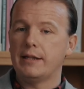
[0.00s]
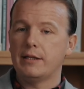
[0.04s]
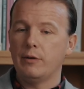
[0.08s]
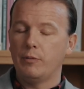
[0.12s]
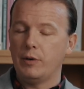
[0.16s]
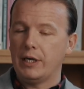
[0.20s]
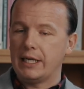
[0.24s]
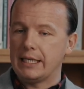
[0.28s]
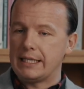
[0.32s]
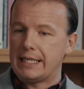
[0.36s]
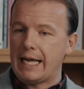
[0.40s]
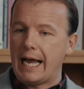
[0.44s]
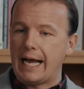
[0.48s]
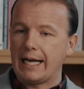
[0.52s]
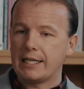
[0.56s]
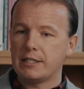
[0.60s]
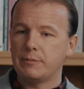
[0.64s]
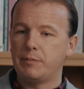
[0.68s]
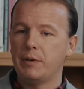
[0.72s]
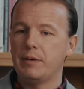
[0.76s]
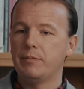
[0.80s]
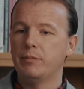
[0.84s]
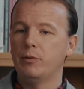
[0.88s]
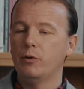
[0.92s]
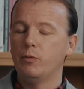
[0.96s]
that we can text
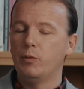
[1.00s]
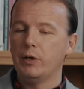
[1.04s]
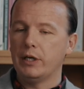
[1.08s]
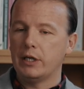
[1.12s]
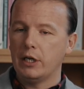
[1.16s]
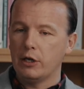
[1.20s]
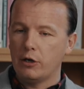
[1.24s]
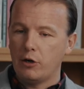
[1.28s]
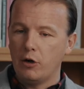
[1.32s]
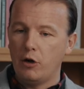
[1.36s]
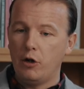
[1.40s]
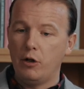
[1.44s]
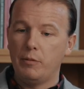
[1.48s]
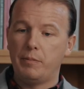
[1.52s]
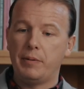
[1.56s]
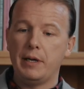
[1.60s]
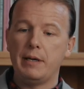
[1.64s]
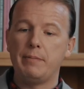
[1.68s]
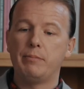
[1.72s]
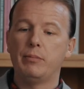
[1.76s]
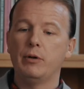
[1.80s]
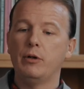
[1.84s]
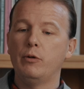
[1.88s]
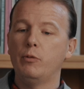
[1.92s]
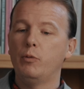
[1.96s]
people, we can call
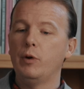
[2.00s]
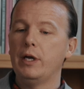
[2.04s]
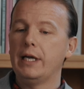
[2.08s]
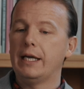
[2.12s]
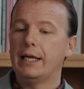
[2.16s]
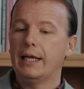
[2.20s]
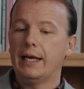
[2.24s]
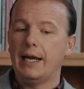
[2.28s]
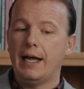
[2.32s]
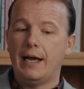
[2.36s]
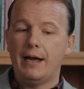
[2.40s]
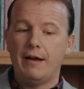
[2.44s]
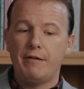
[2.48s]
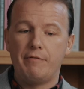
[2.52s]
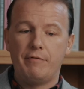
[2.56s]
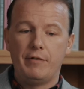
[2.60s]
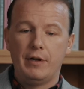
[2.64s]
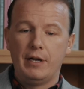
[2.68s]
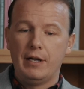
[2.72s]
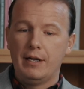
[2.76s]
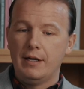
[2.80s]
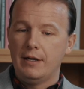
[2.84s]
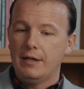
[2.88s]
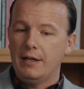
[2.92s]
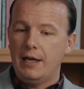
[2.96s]
people, we can have
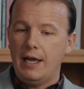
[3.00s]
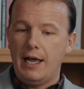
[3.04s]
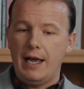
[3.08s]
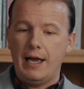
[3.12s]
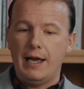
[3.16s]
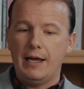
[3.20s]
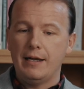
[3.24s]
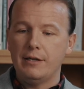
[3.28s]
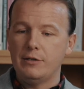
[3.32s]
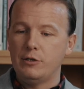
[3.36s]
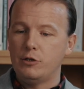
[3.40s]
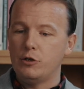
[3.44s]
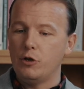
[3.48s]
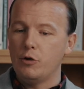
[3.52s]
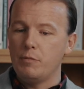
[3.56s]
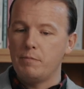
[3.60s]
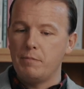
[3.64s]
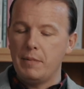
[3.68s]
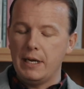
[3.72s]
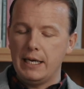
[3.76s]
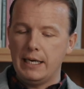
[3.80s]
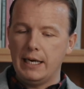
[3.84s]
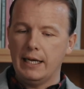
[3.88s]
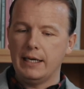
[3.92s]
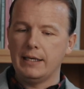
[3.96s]
Zoom
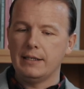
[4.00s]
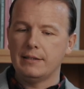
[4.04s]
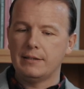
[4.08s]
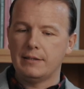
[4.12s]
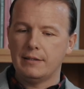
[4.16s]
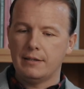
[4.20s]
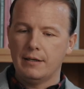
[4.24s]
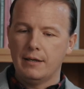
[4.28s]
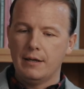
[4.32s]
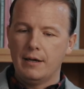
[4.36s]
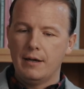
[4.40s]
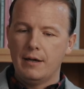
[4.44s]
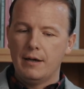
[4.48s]
meetings,